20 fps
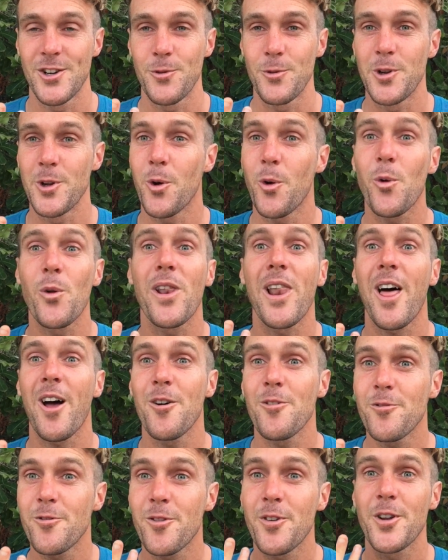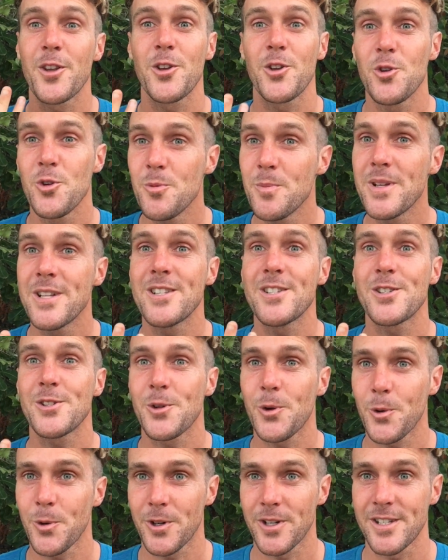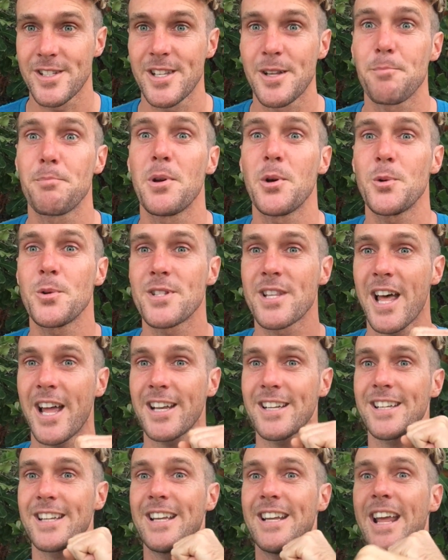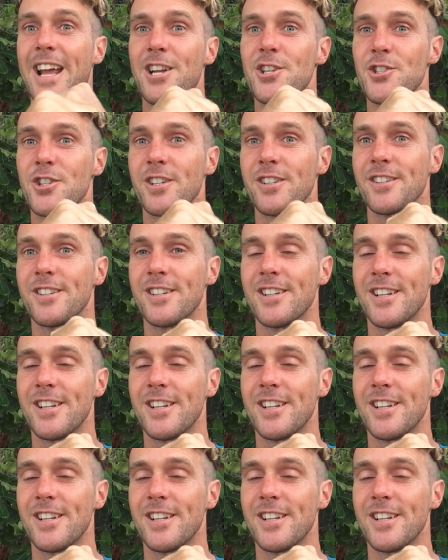We all love human stories. It builds that connection,